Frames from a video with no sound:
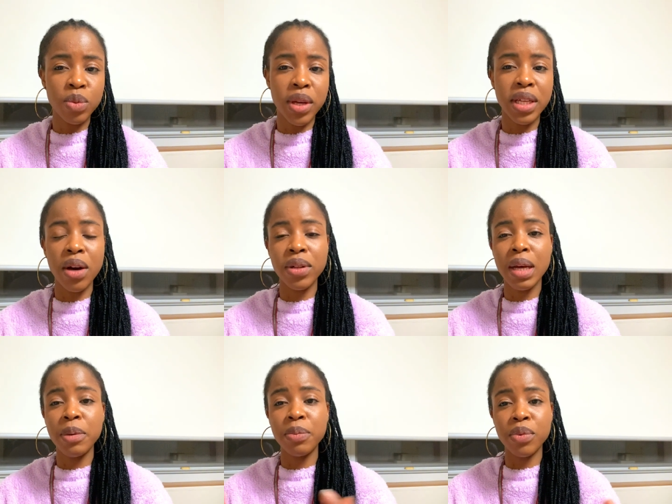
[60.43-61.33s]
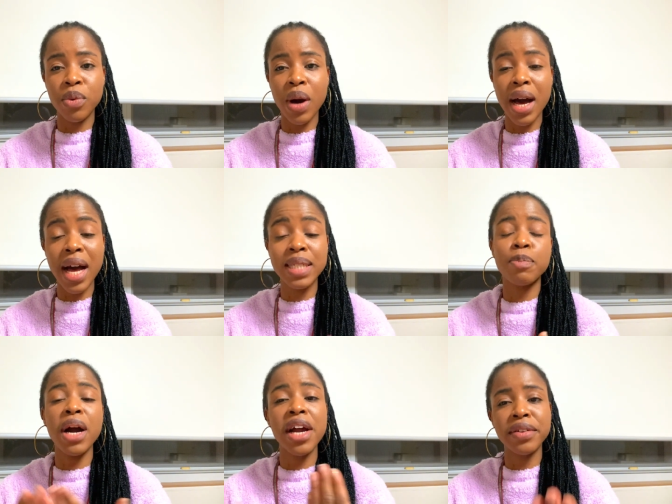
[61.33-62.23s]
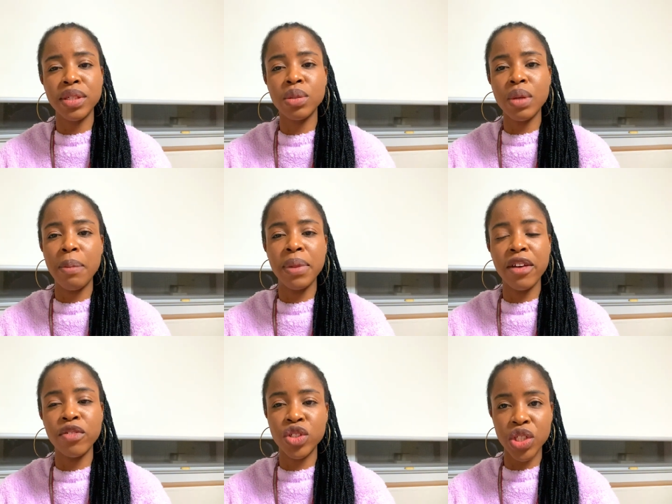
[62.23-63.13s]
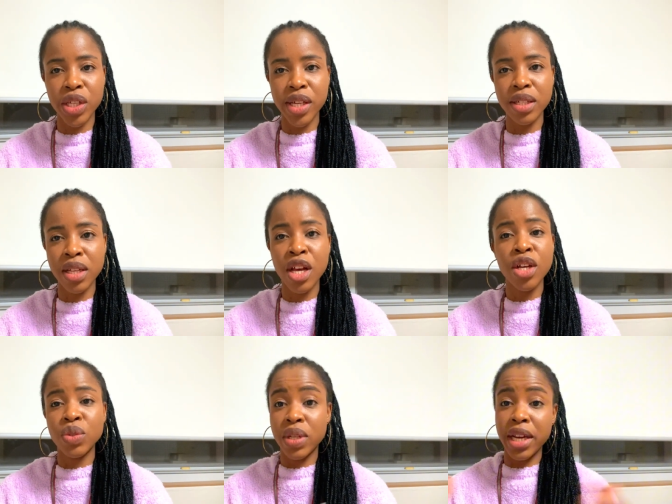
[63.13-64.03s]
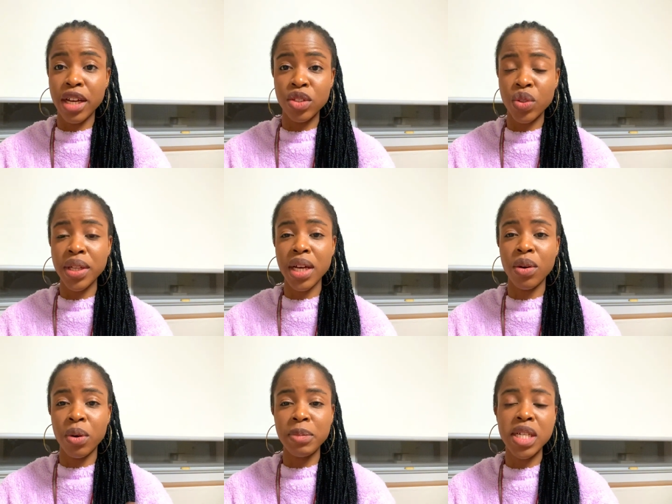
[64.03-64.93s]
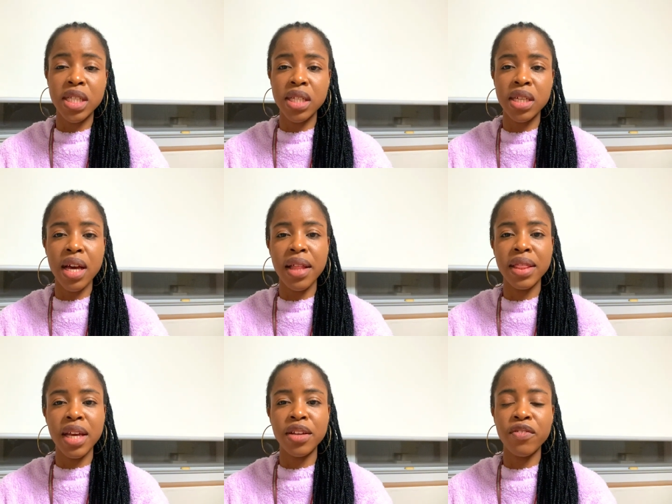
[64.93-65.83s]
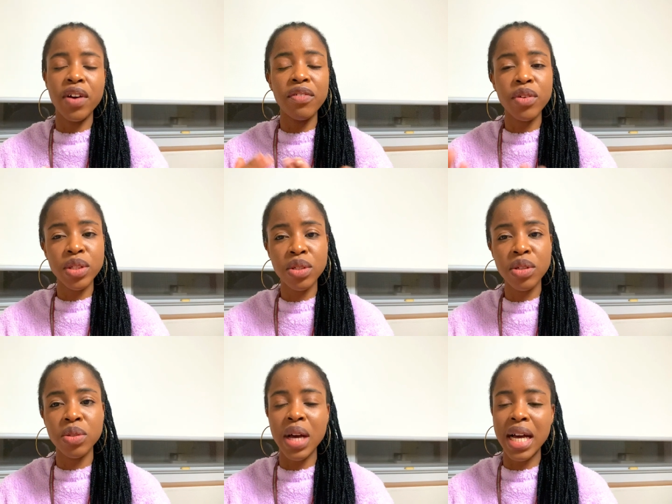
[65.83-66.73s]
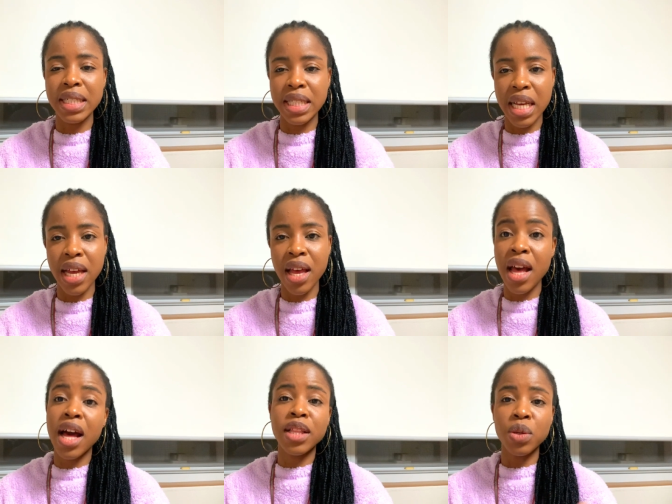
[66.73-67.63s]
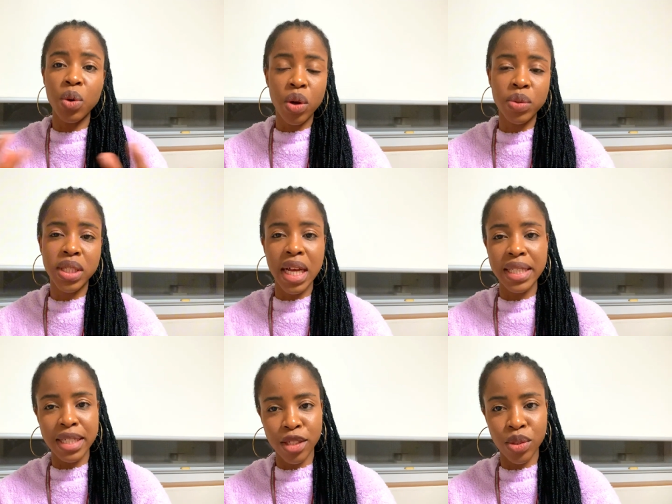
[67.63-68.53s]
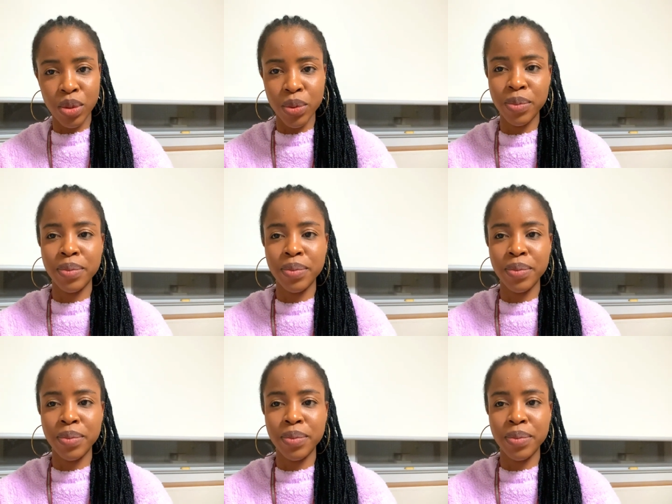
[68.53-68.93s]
where there are other people who are aspiring to apply for GKS, so that you can join their community, and then if you have questions you ask there and they'll always assist you.